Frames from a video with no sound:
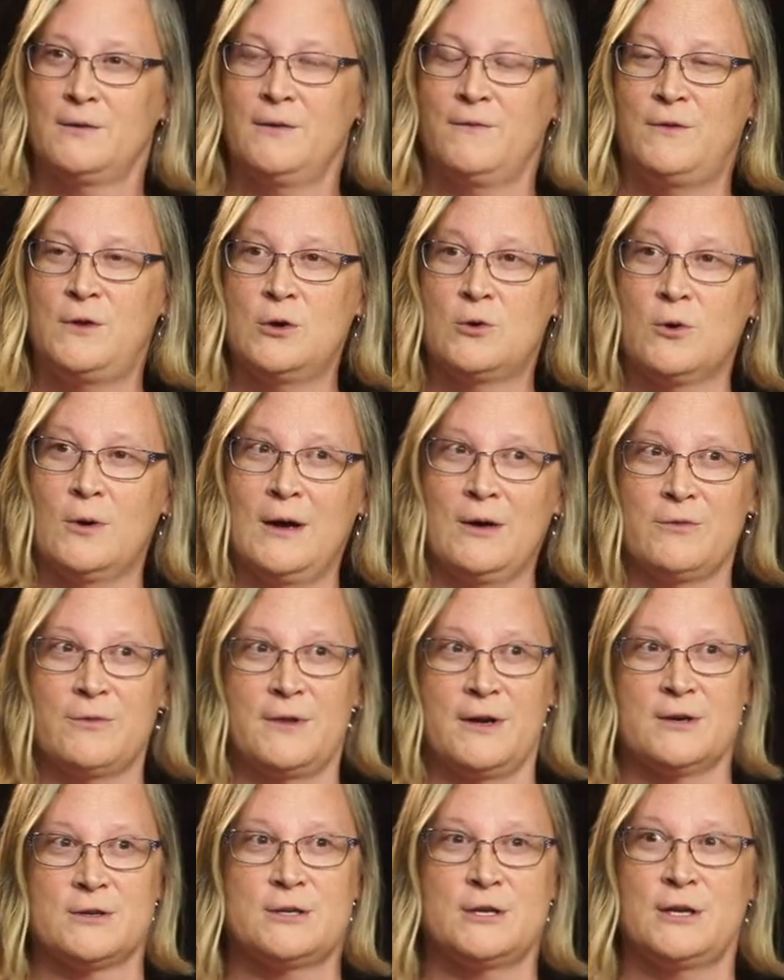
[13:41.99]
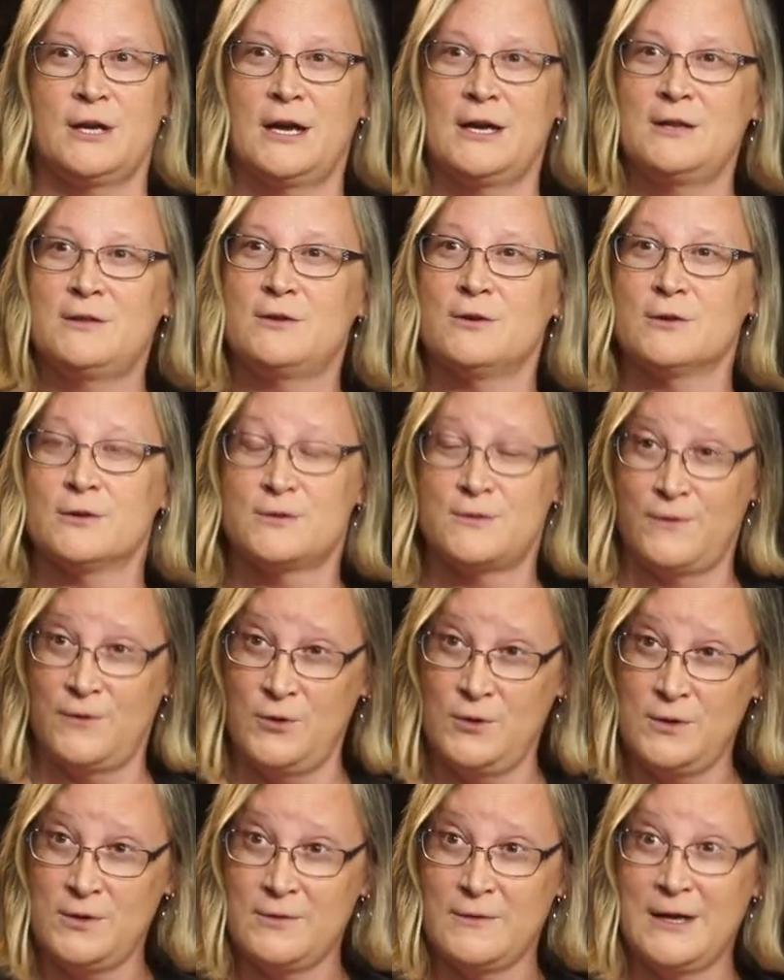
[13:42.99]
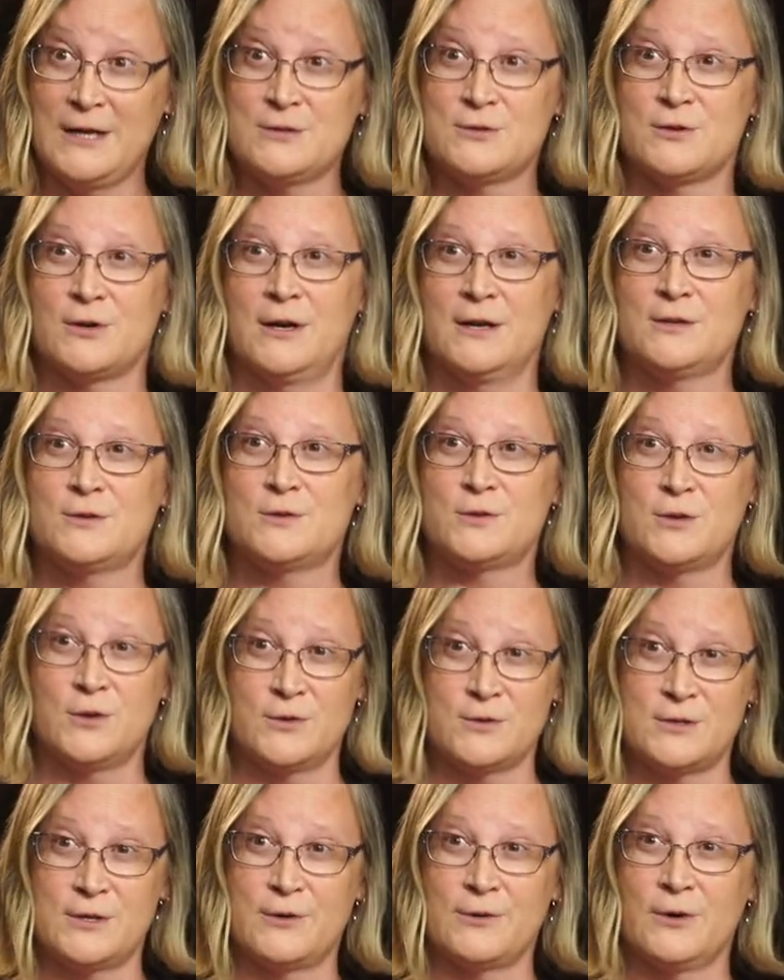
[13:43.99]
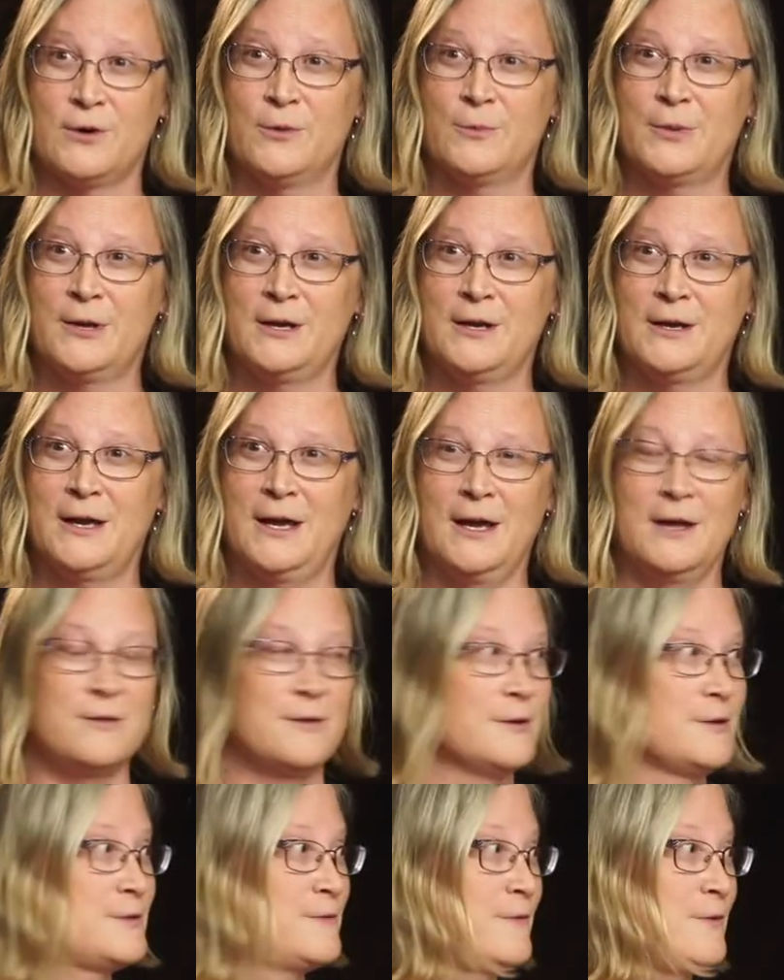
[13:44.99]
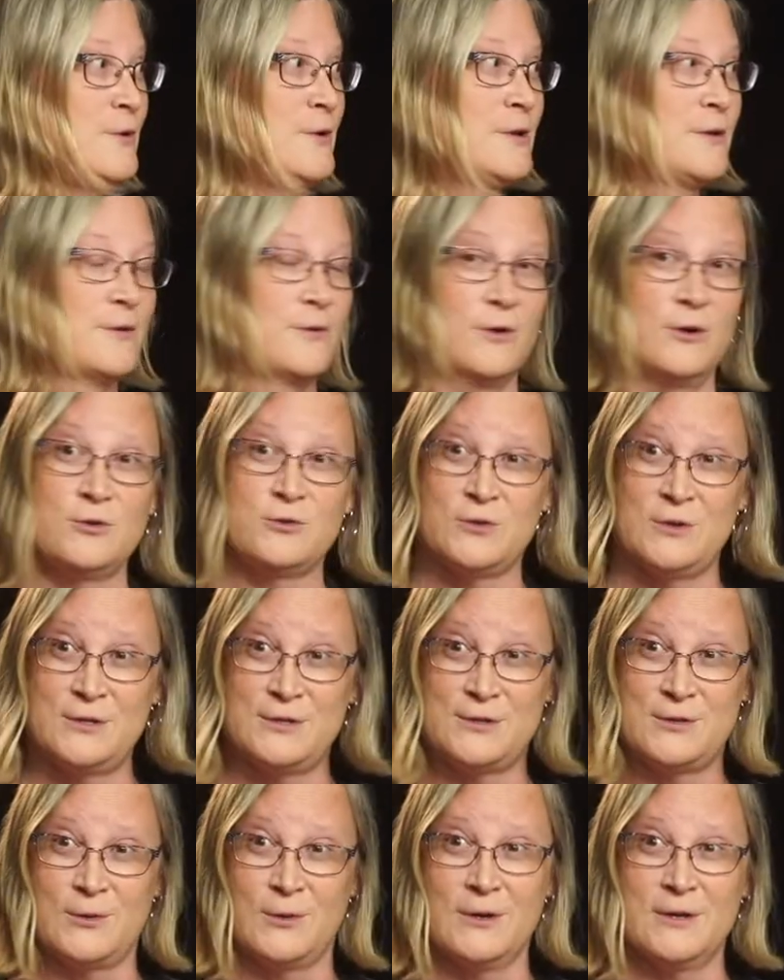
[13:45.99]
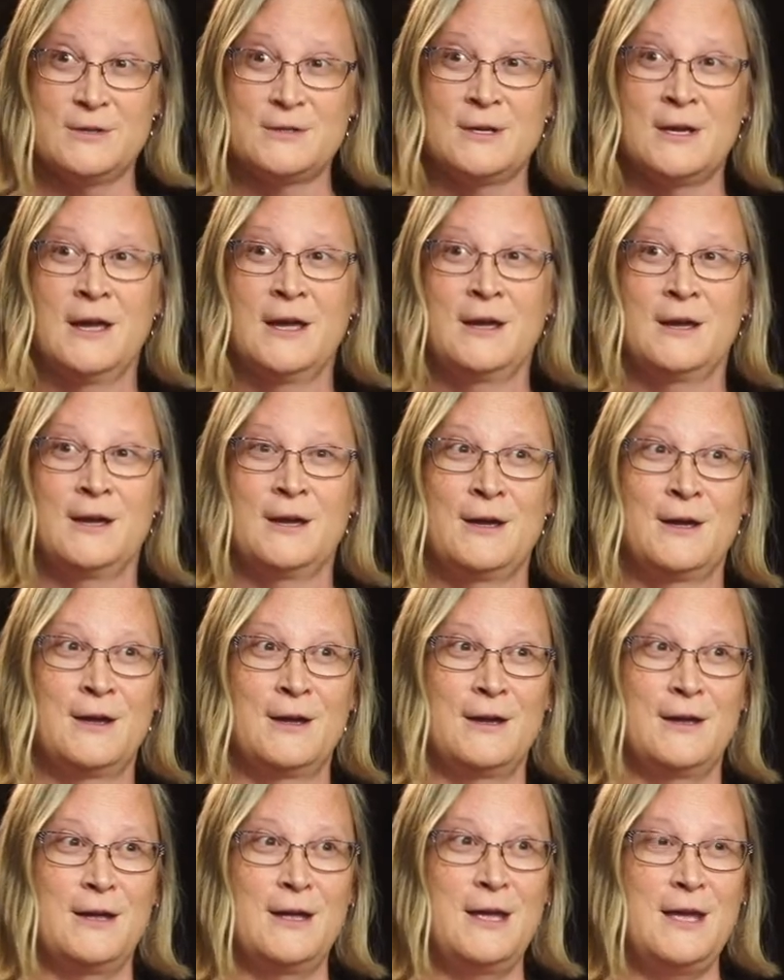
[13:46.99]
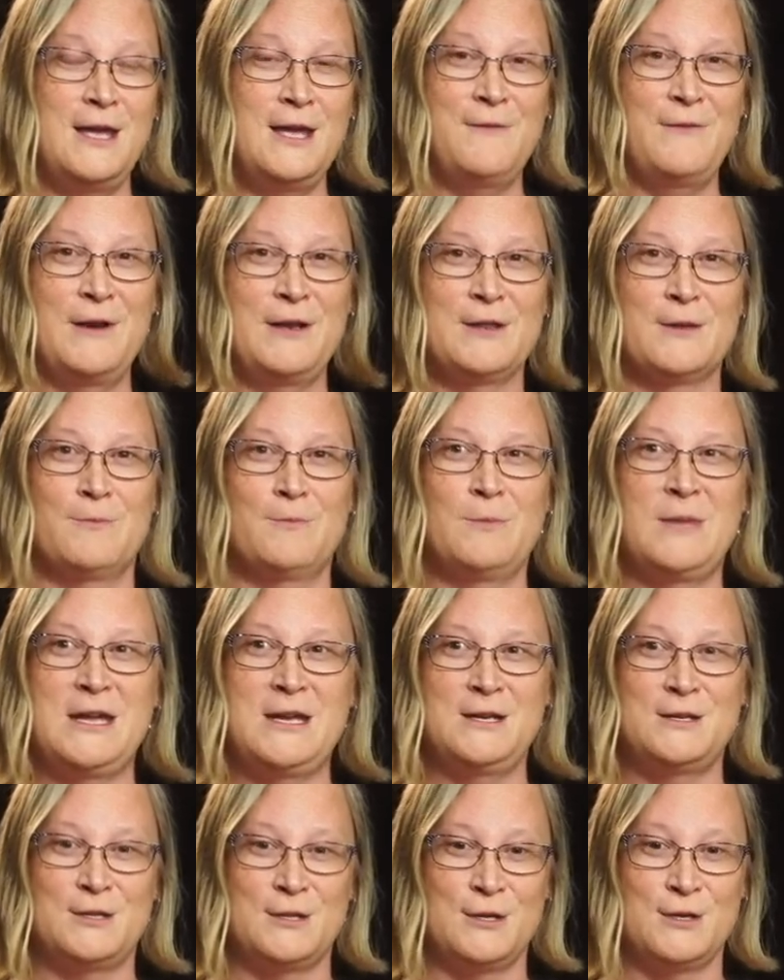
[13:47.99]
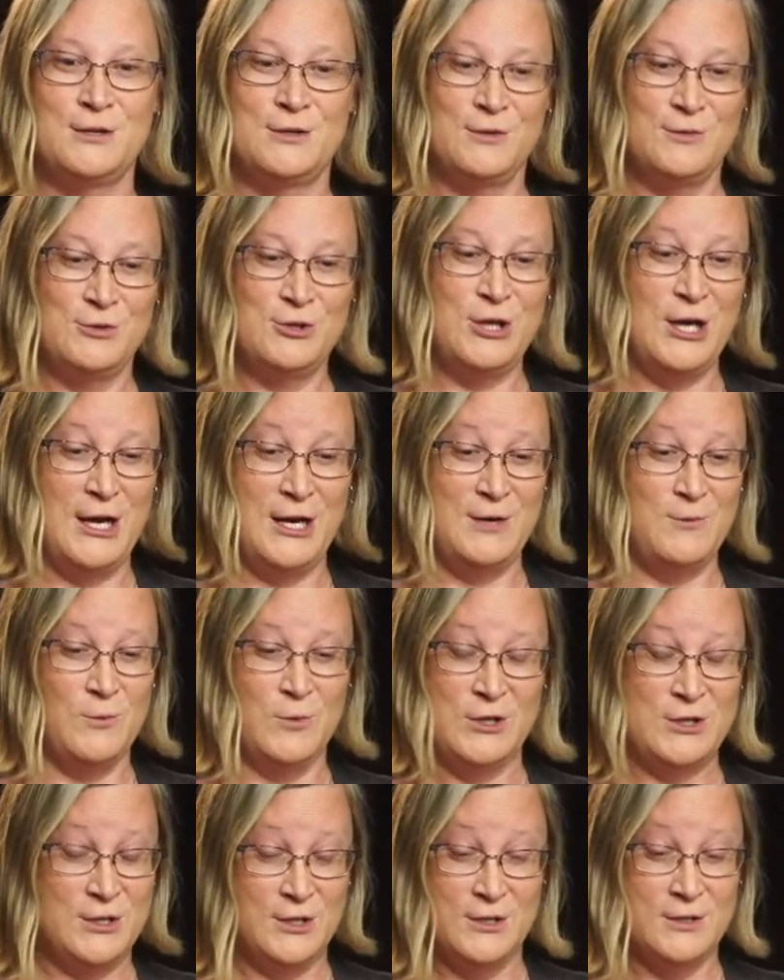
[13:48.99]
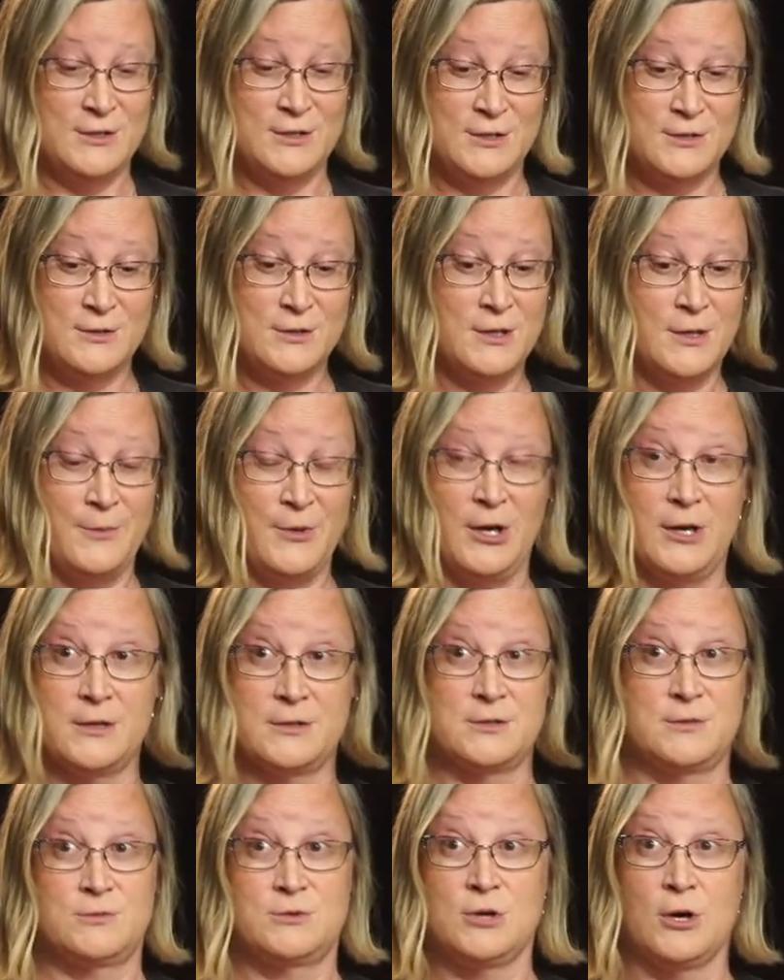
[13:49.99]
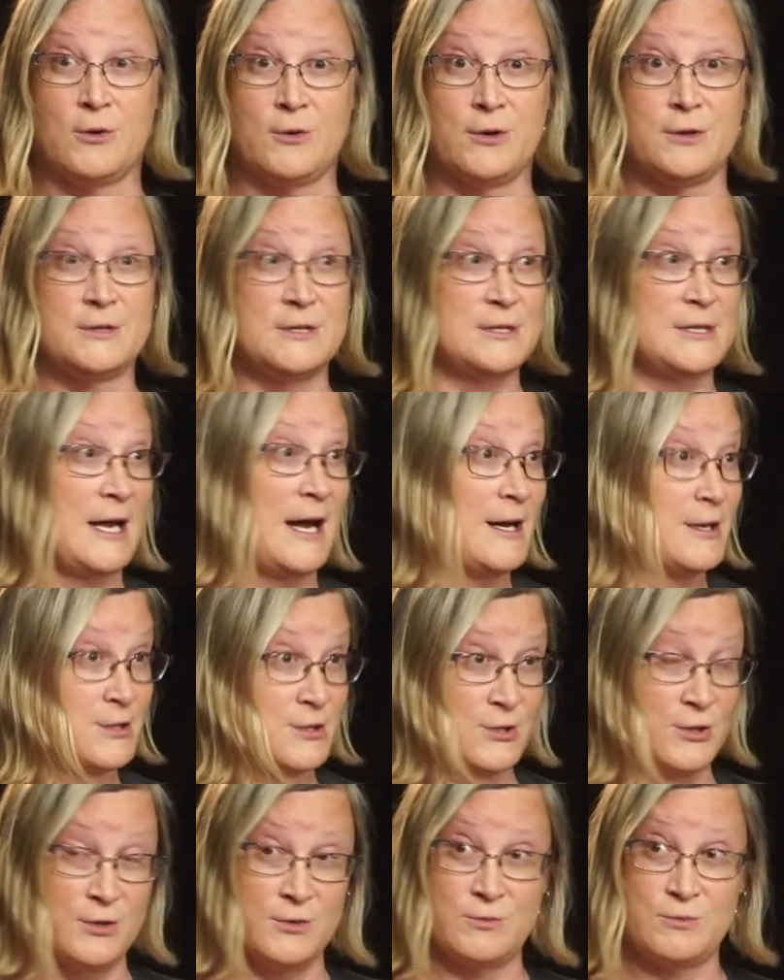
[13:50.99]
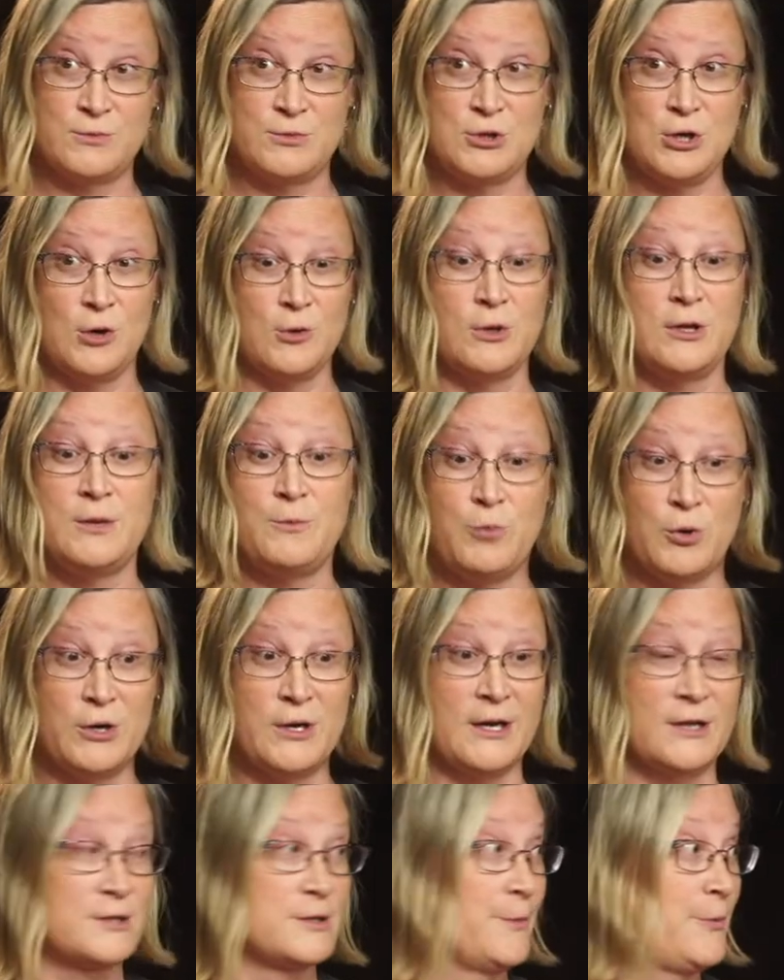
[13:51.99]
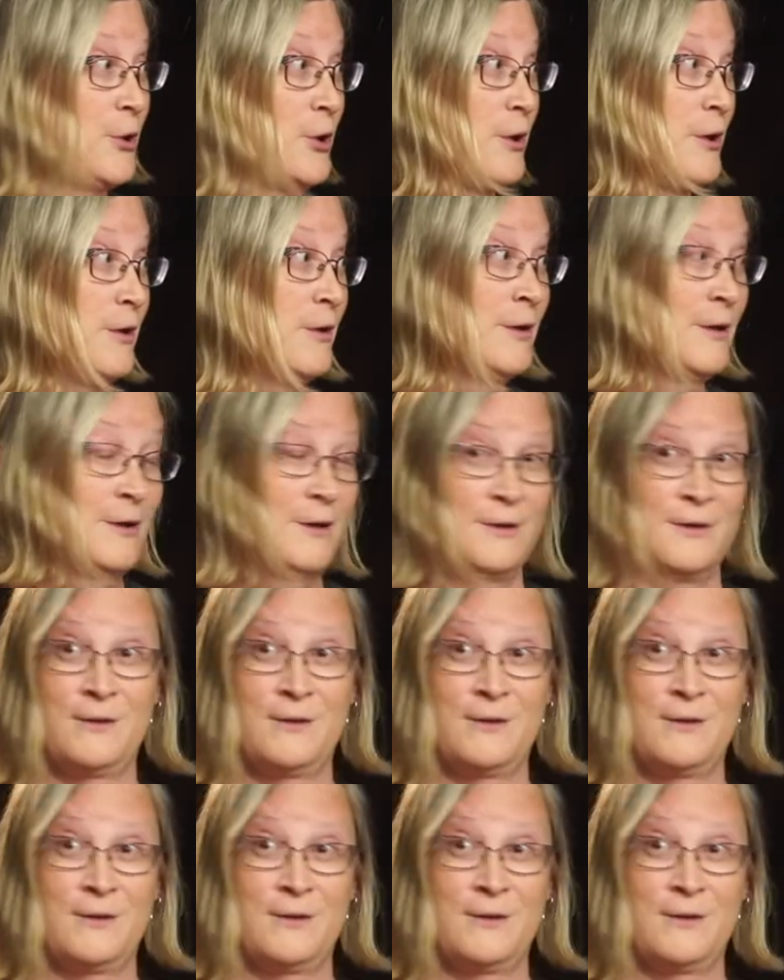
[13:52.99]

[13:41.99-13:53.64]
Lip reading: If you go out there tonight, there's food in the restaurants, those that are open, and there's food in the grocery stores. Even the meat chain, which is, to be honest, total disaster, totally predictable.